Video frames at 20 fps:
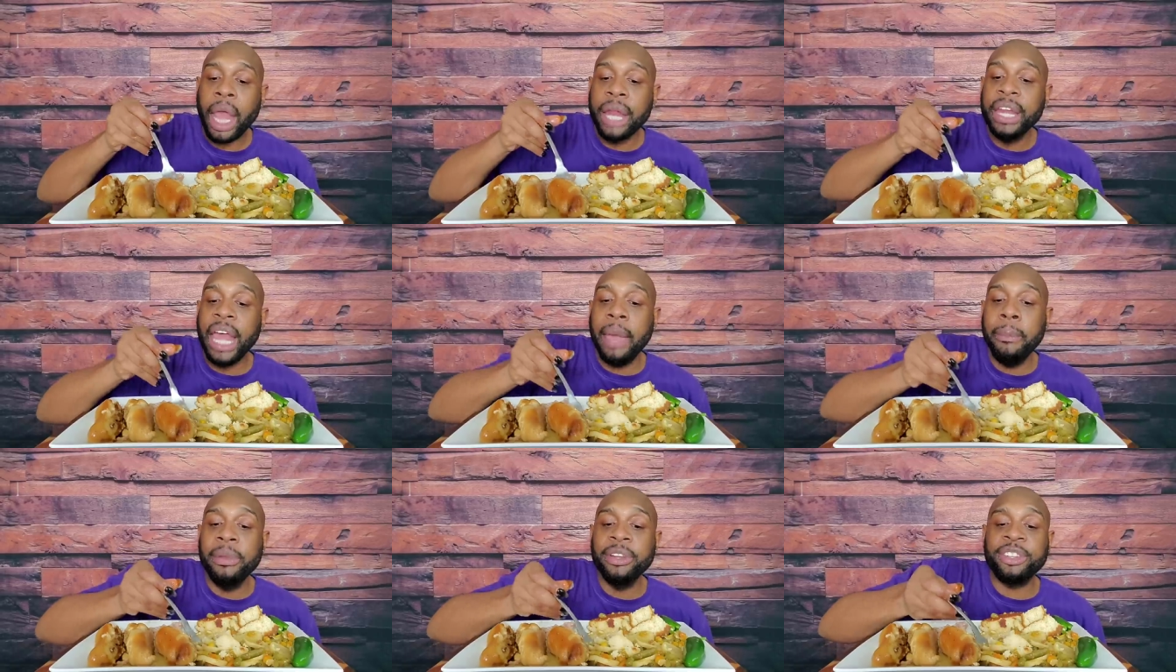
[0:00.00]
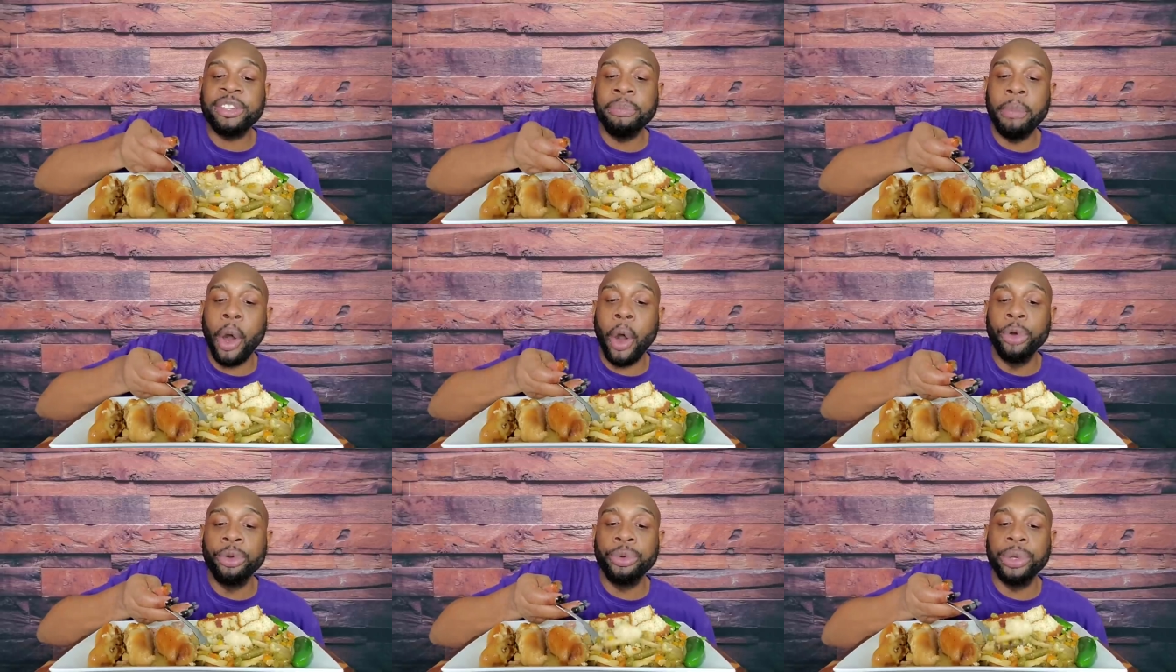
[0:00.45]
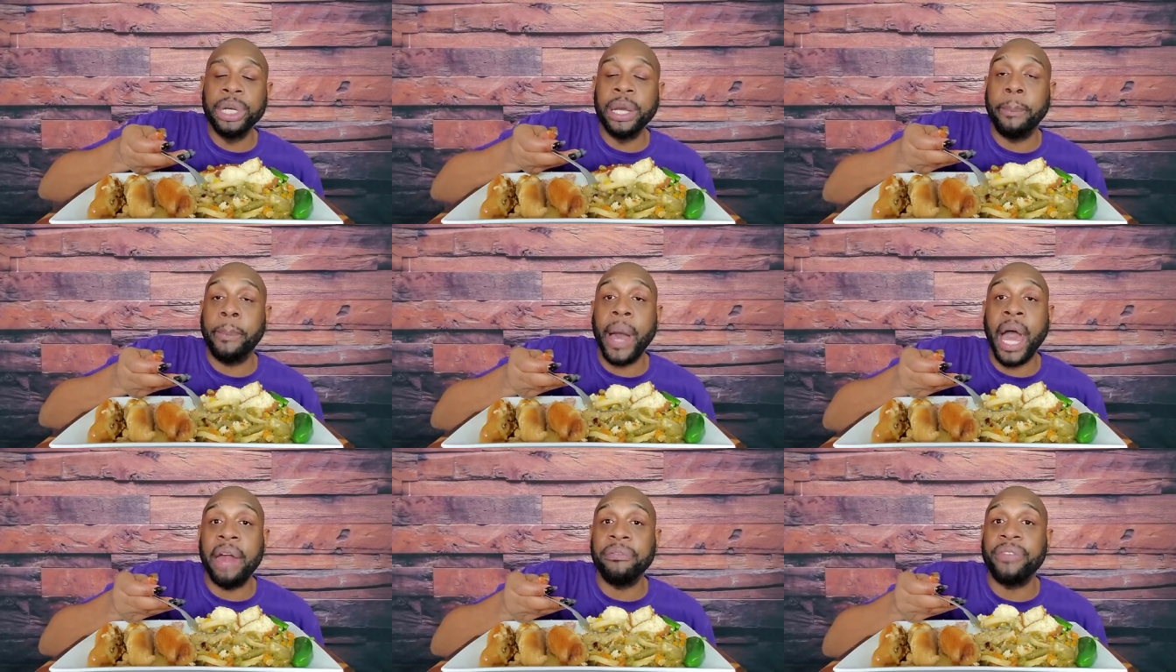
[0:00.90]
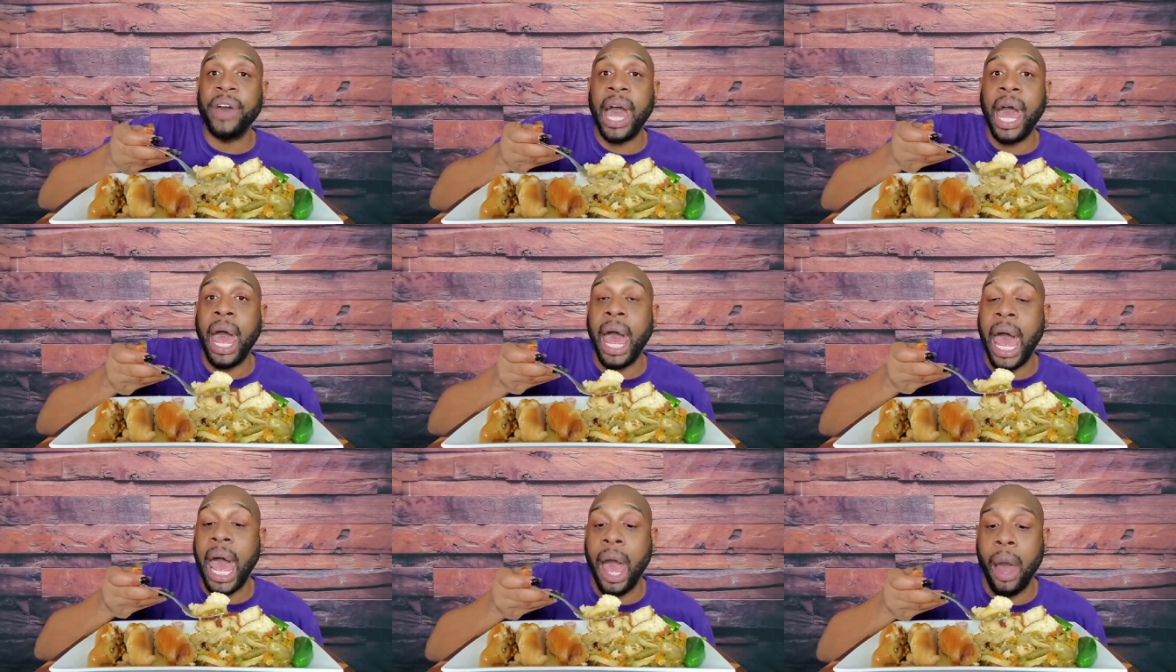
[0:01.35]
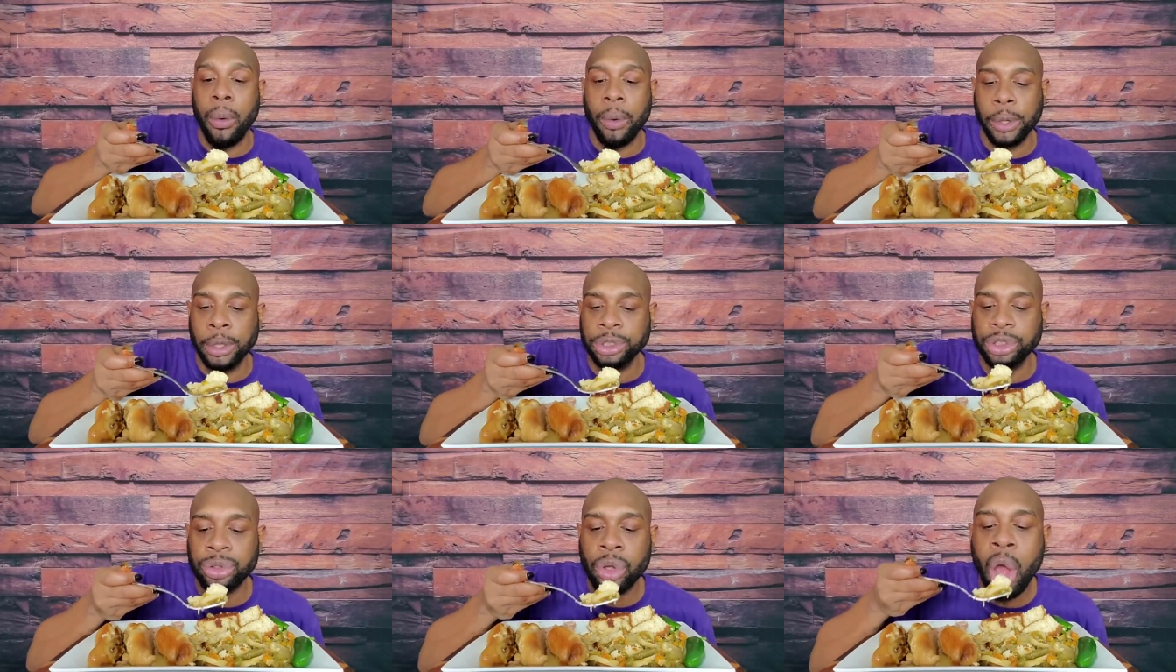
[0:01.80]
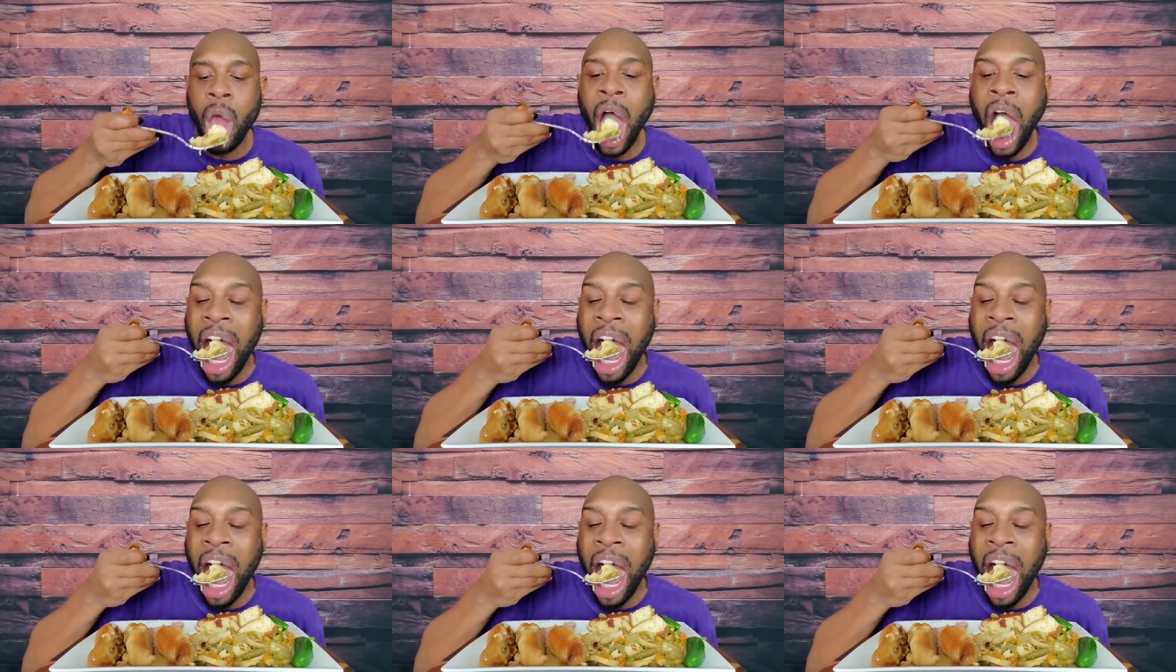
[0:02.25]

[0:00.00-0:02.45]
They've been smoldering the pot for hours.